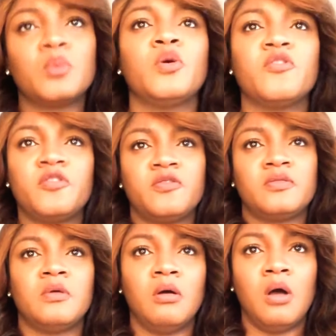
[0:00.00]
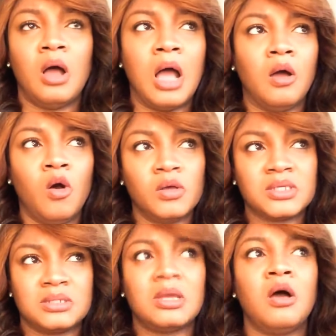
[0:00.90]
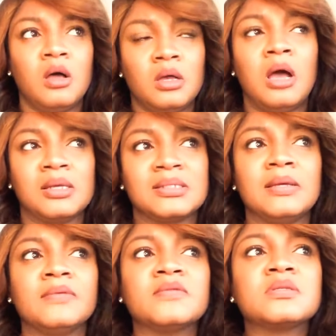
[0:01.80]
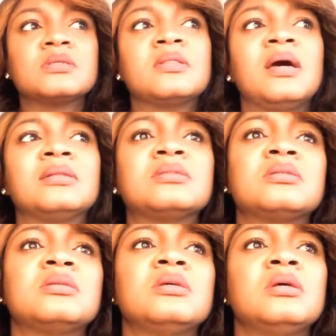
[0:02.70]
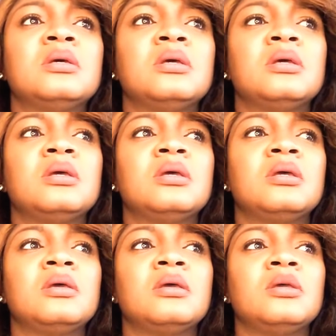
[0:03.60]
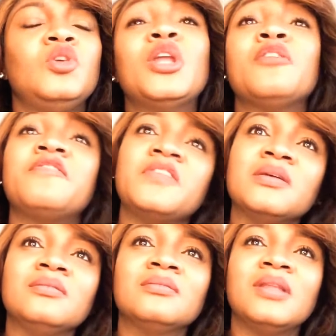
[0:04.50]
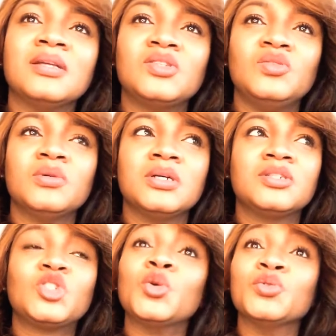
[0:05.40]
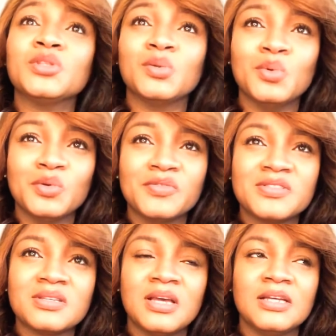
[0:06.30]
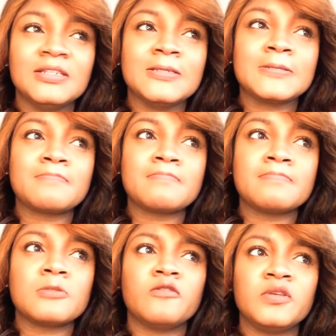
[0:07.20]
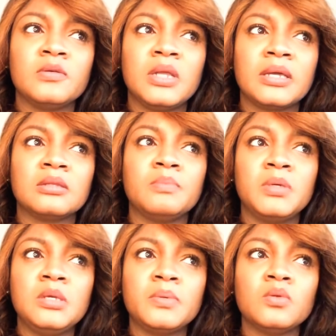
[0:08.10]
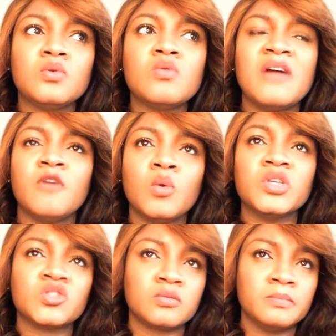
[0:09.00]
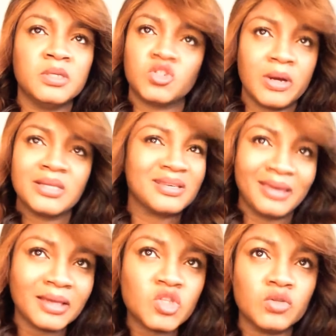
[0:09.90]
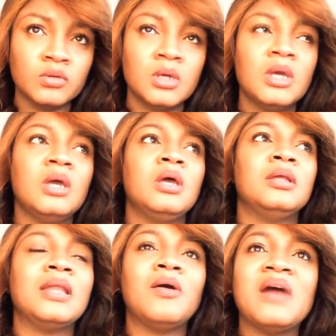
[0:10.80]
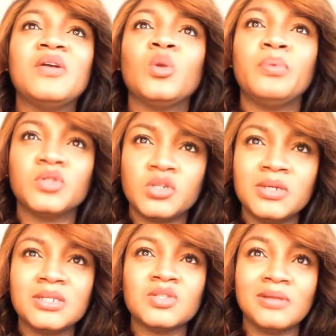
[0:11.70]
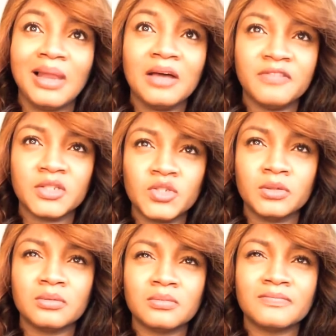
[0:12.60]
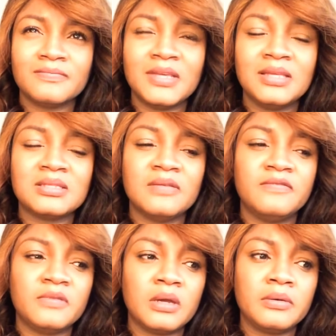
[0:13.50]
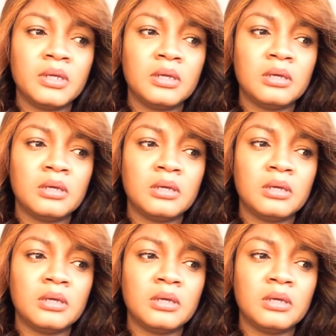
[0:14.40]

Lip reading: of us, ourselves, that you now feel that you are thrown to the wolves and you feel like the people who have always been trying to get you now have an opportunity to laugh at you. It's a very